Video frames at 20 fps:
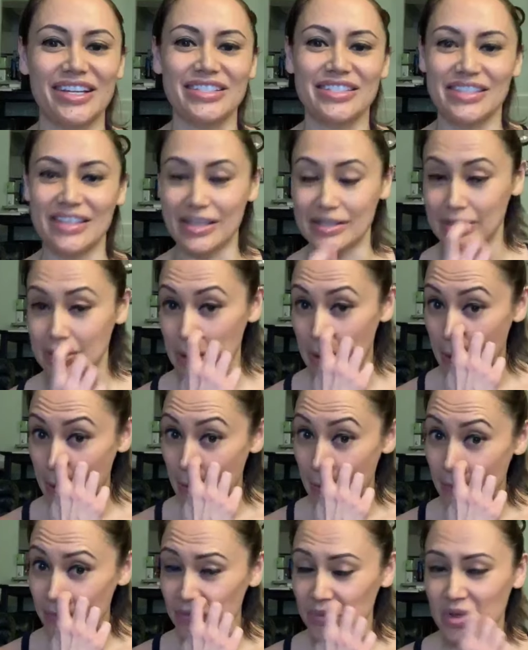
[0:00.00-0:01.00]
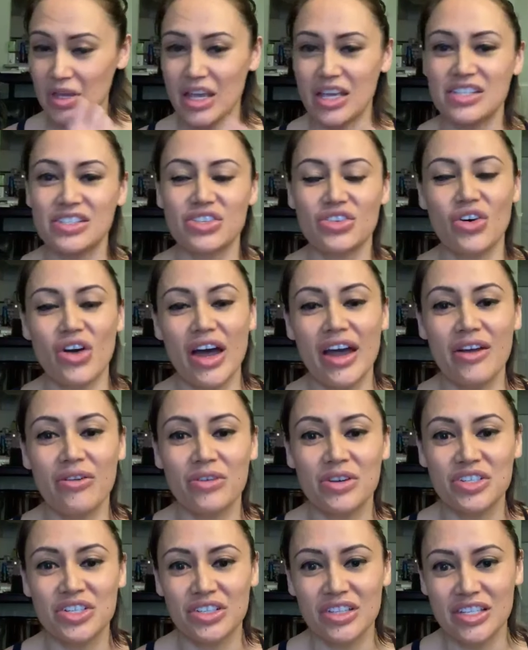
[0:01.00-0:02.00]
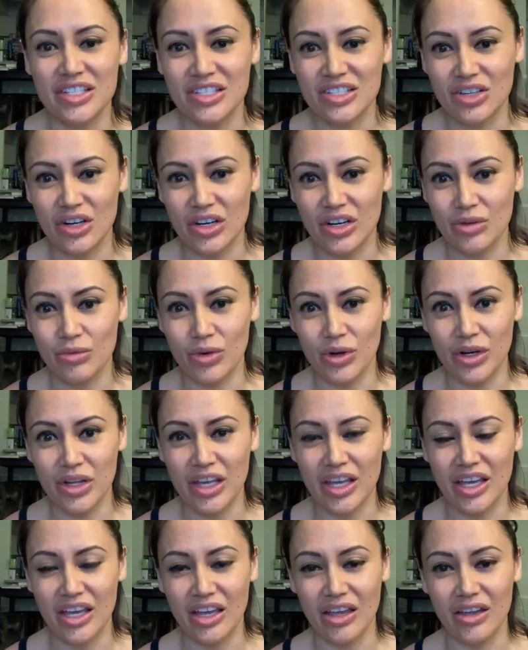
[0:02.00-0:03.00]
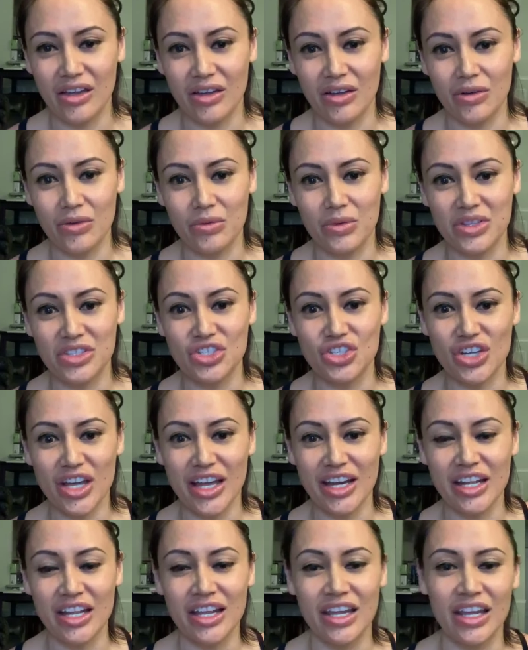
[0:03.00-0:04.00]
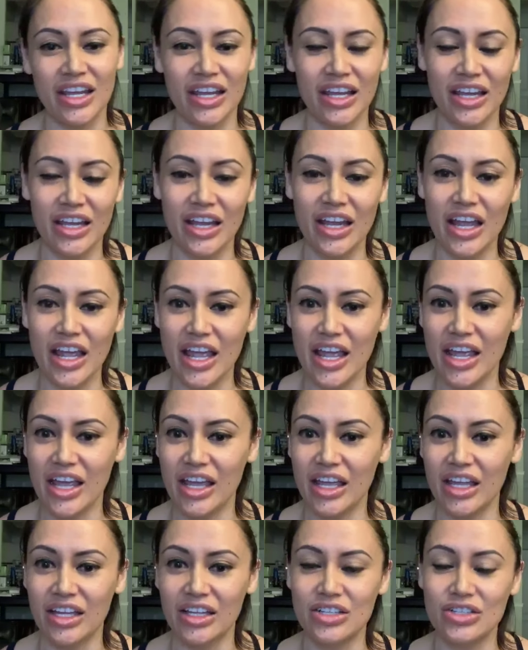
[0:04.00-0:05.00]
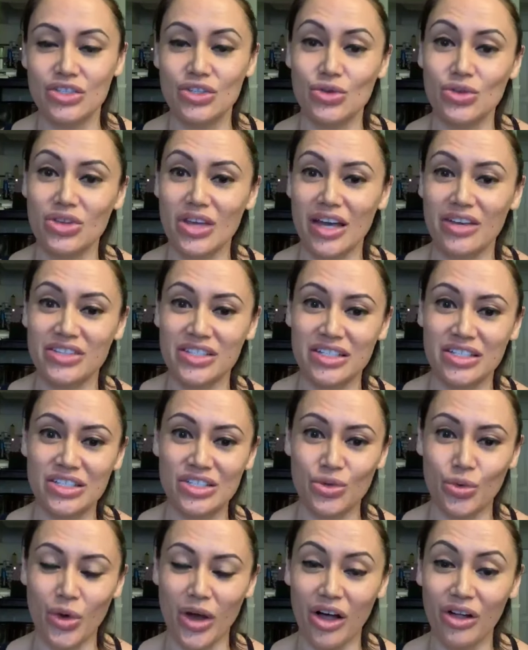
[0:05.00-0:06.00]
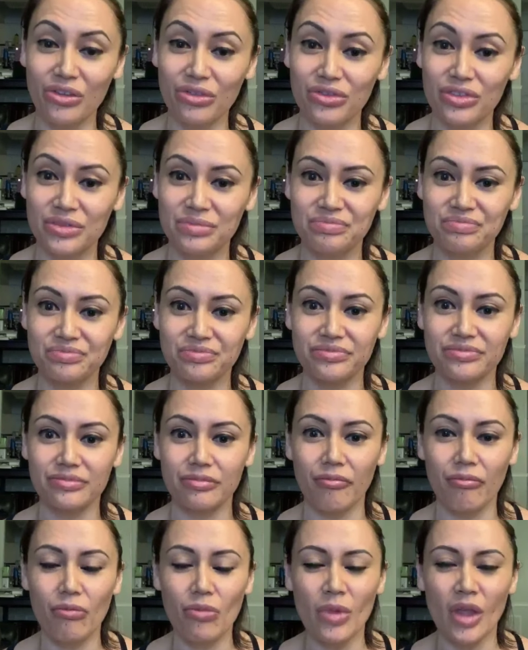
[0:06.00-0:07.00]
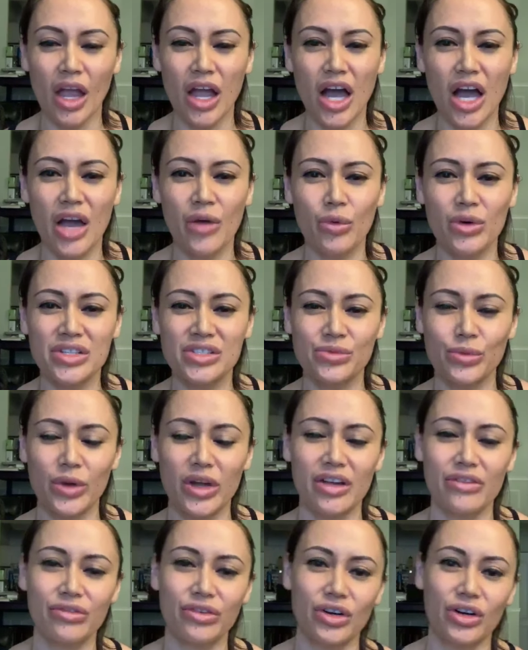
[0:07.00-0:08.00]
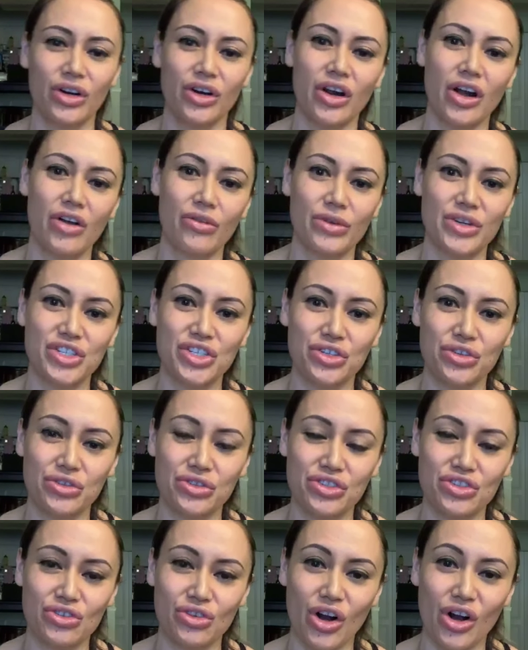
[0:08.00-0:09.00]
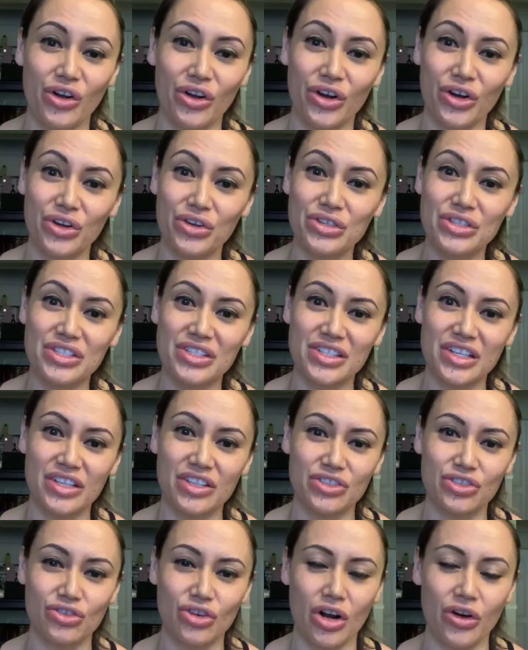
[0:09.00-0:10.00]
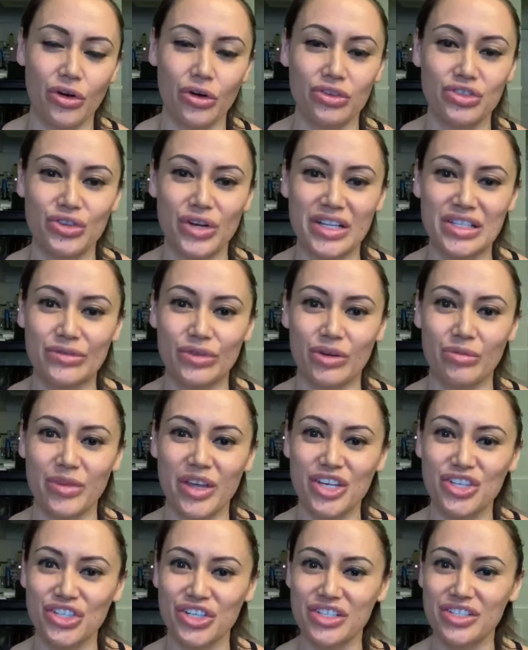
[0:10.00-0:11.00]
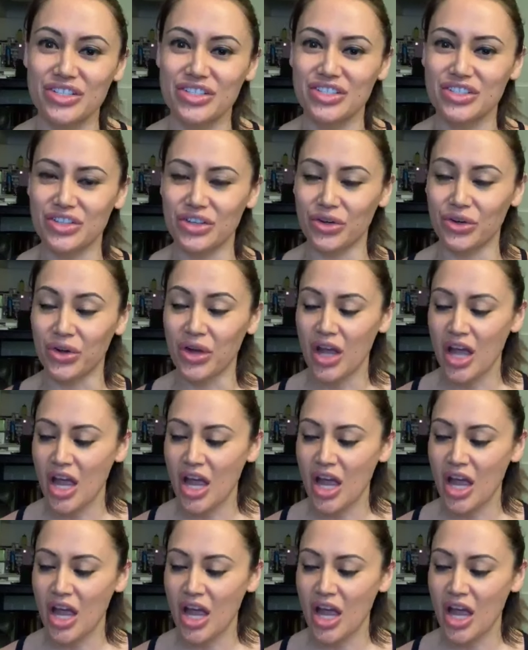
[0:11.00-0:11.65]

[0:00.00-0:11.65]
as yes. Okay, so I originally started working with Jenny in 2012. I was one of her original strong girls, like strong girl transformations. So